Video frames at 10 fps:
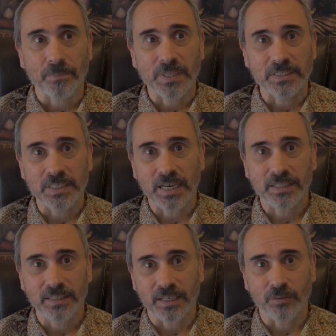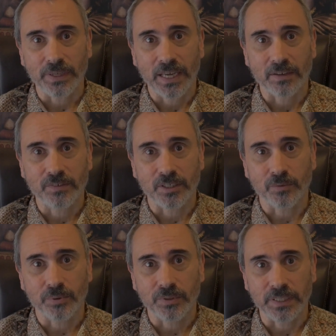It's not that we have to
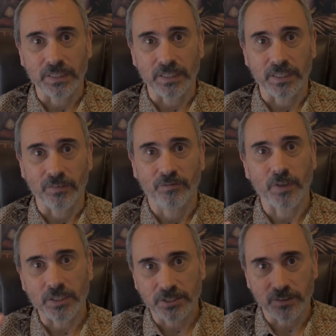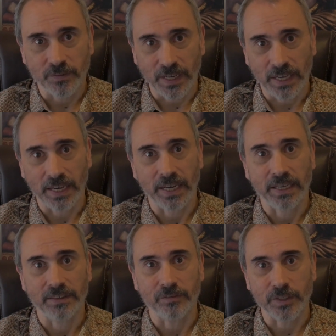completely falsify
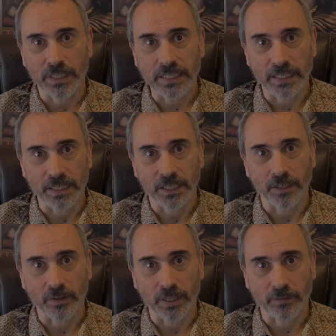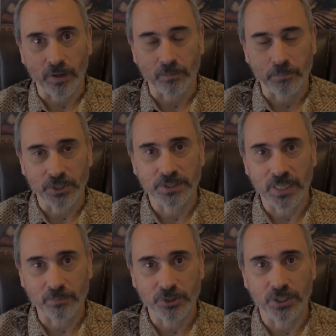the validity of all of our
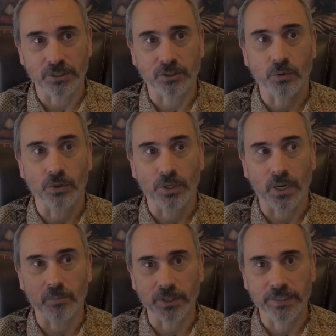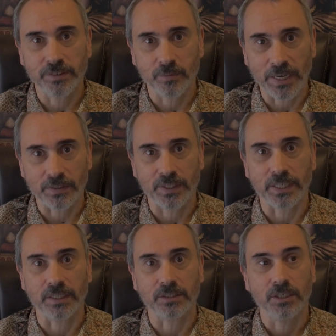perceptions or our beliefs about
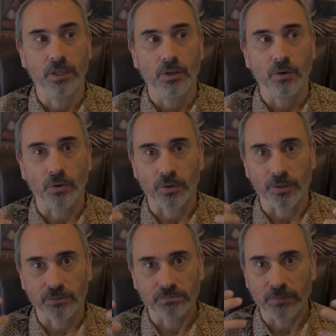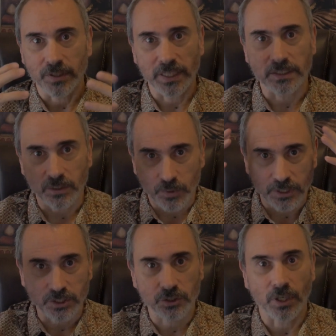things, or the things that we're
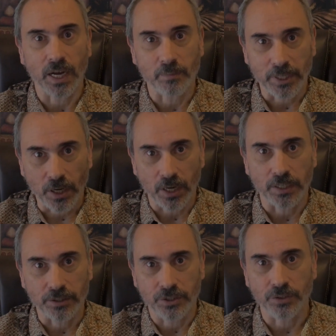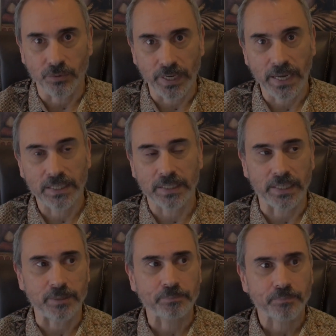ascribing onto reality.